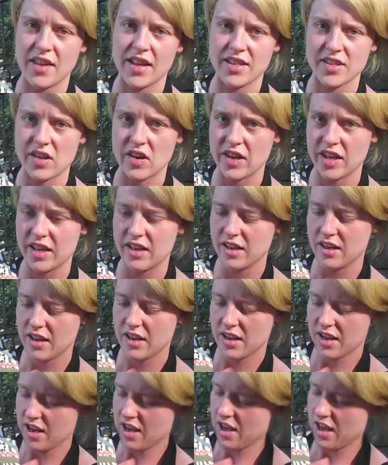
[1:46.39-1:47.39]
that's on it,
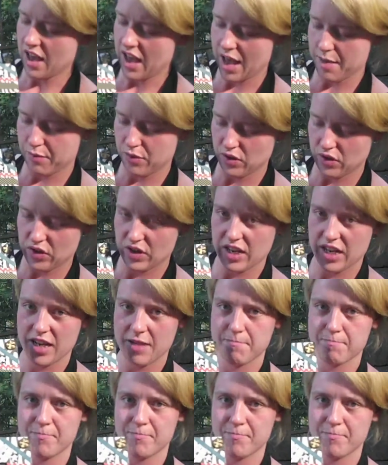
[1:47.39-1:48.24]
I put on it.